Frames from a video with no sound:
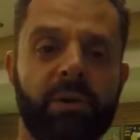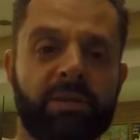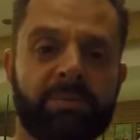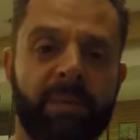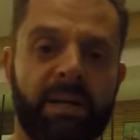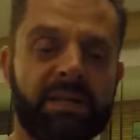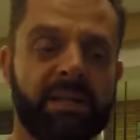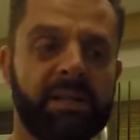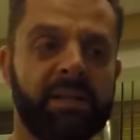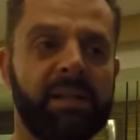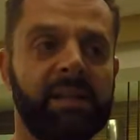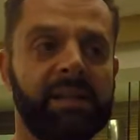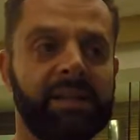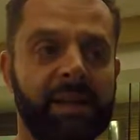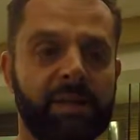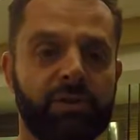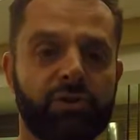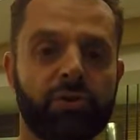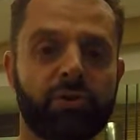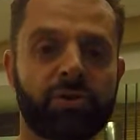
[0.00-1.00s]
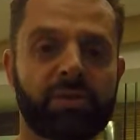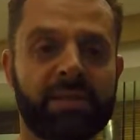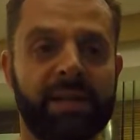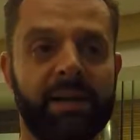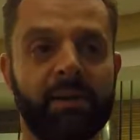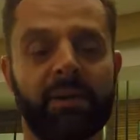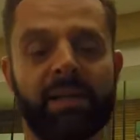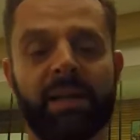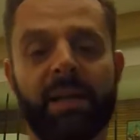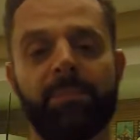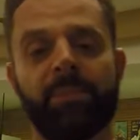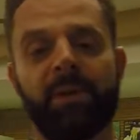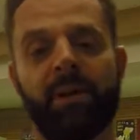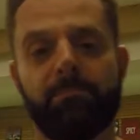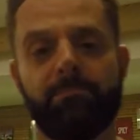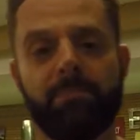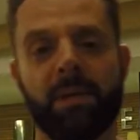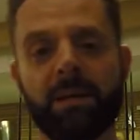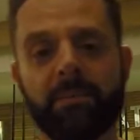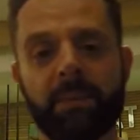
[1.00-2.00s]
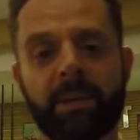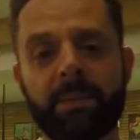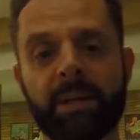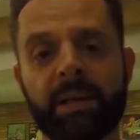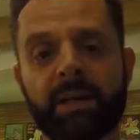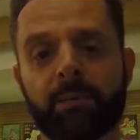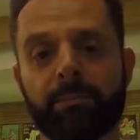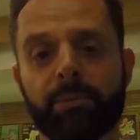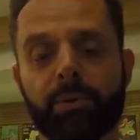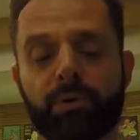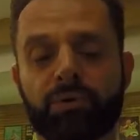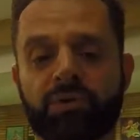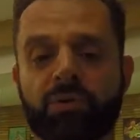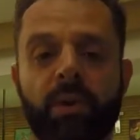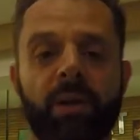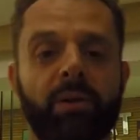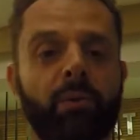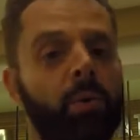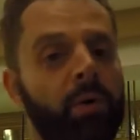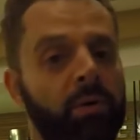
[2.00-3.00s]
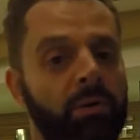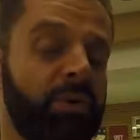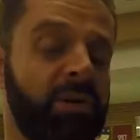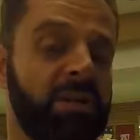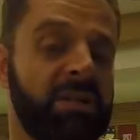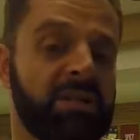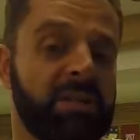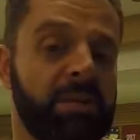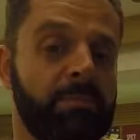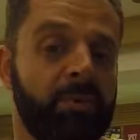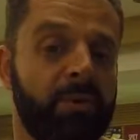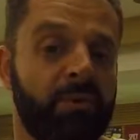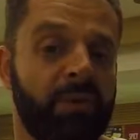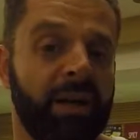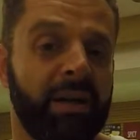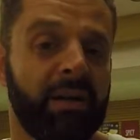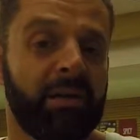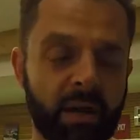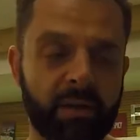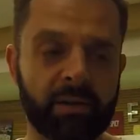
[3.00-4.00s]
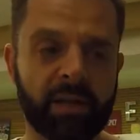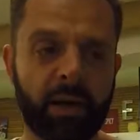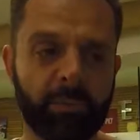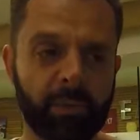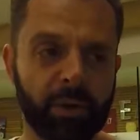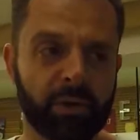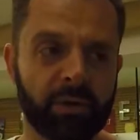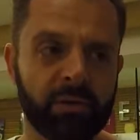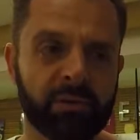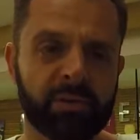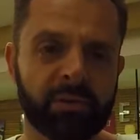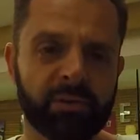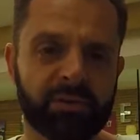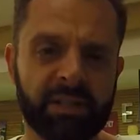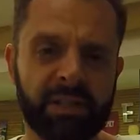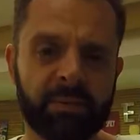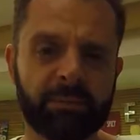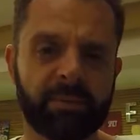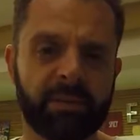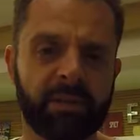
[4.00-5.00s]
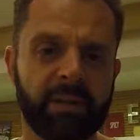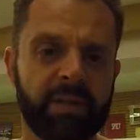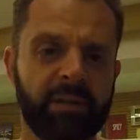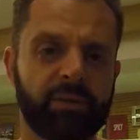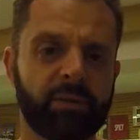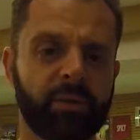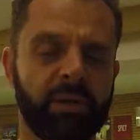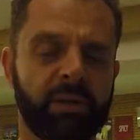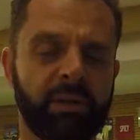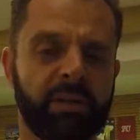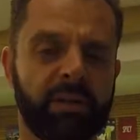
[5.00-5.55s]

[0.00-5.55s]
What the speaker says: It's basically ledgers that are kept on many computers around the world. Pretty simple, right? Now I'm gonna go a little deep into it.